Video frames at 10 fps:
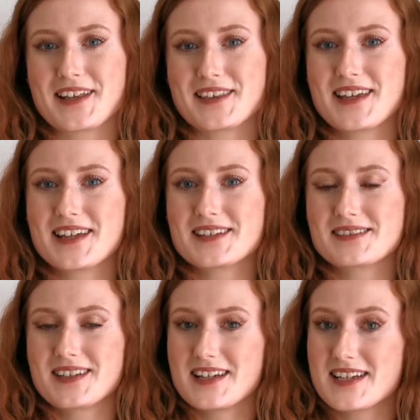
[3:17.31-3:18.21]
think it
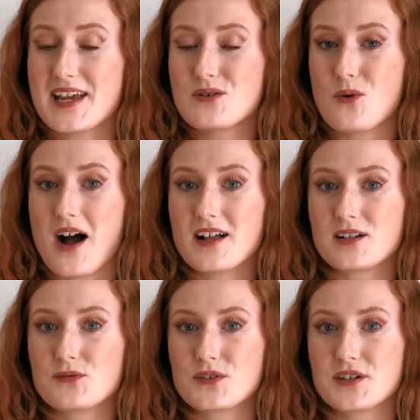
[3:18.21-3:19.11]
can take a
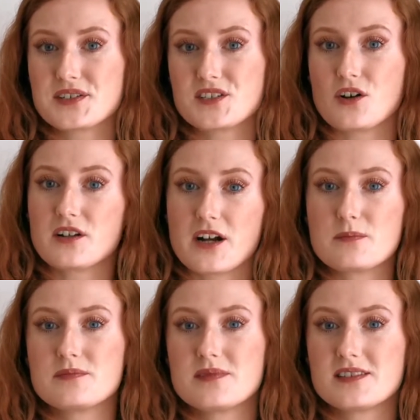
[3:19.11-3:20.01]
while for us to
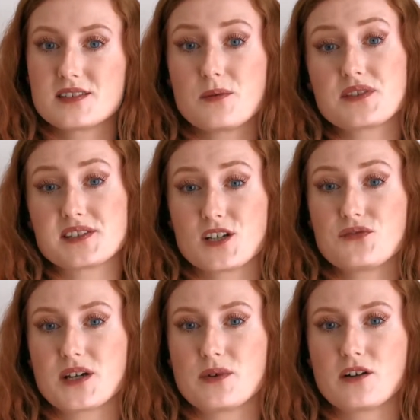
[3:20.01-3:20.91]
unlearn some of the
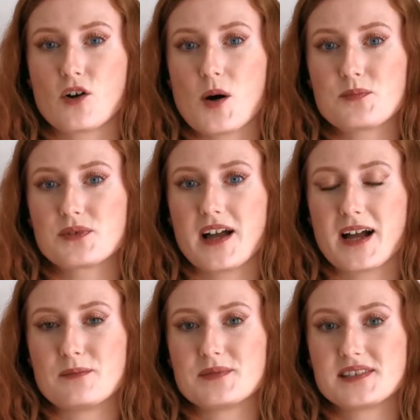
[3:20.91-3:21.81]
stuff that we grew up um,